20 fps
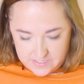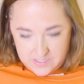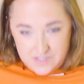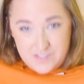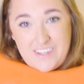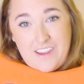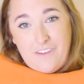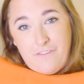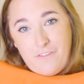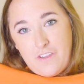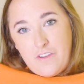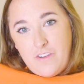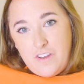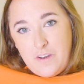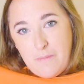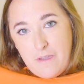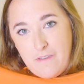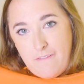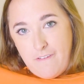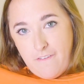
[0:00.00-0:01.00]
is definitely one
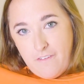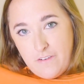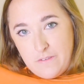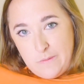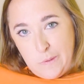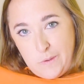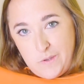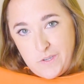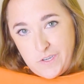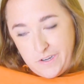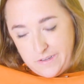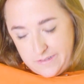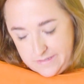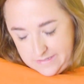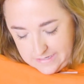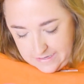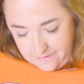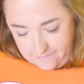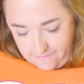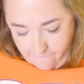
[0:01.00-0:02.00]
of my favorite sweatshirts
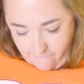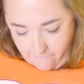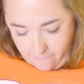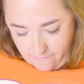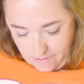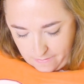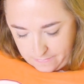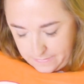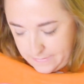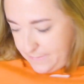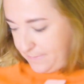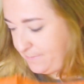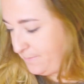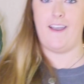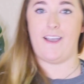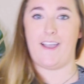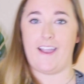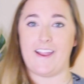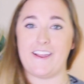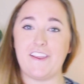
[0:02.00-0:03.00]
that I've ever found.
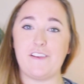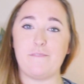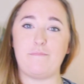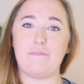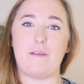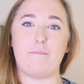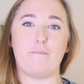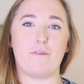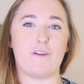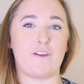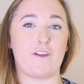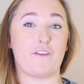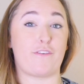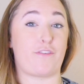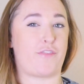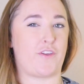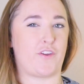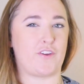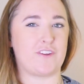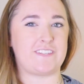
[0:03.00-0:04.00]
Item number
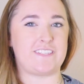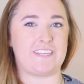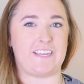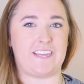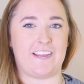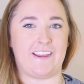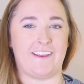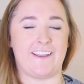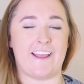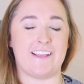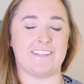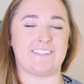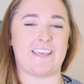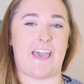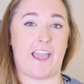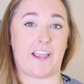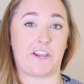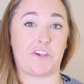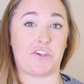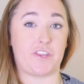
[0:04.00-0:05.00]
13 is
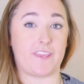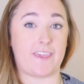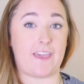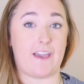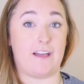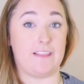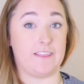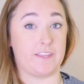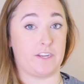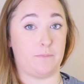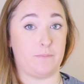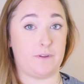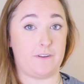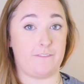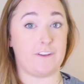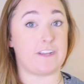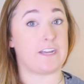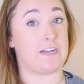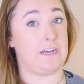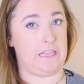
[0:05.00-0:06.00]
actually a little bit of
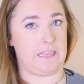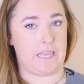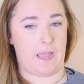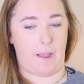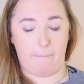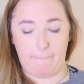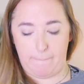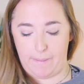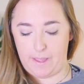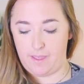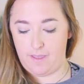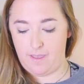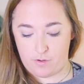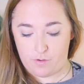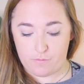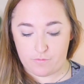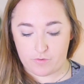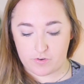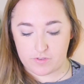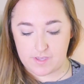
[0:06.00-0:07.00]
a clump.
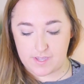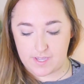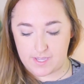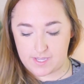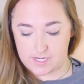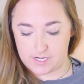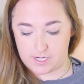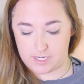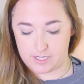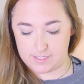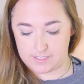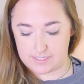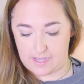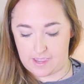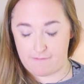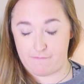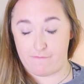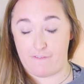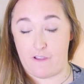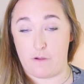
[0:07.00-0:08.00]
Over the years,
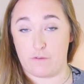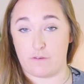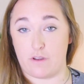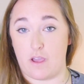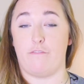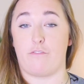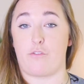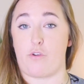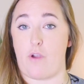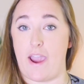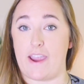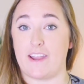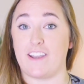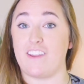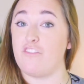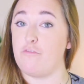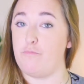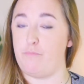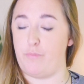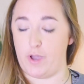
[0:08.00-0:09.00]
I've found a variety
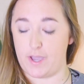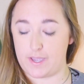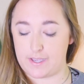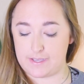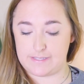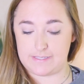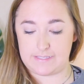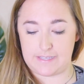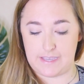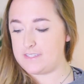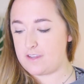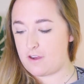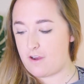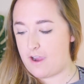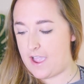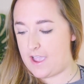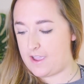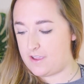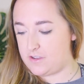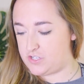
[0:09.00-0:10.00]
of books. These are
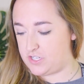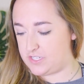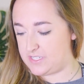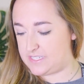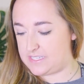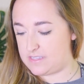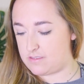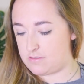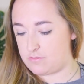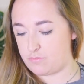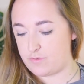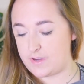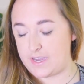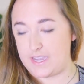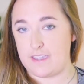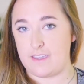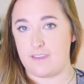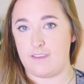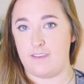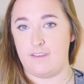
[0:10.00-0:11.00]
at just
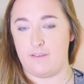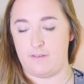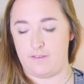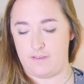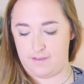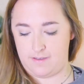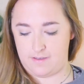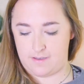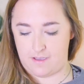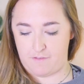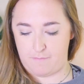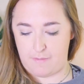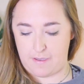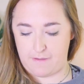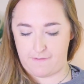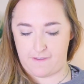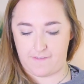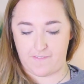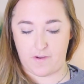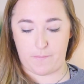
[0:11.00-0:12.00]
3 of my
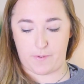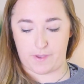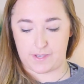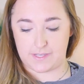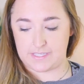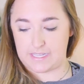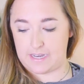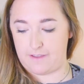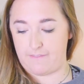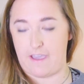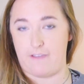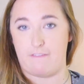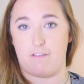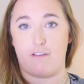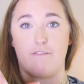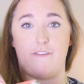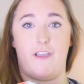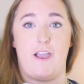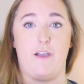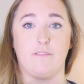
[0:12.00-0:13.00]
favorite books that I've
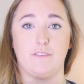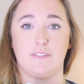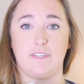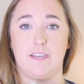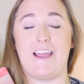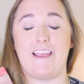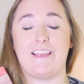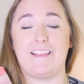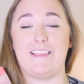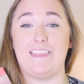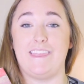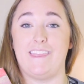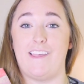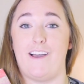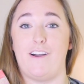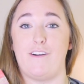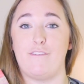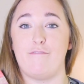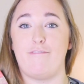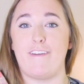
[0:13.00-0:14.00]
ever found. I
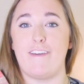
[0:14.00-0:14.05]
love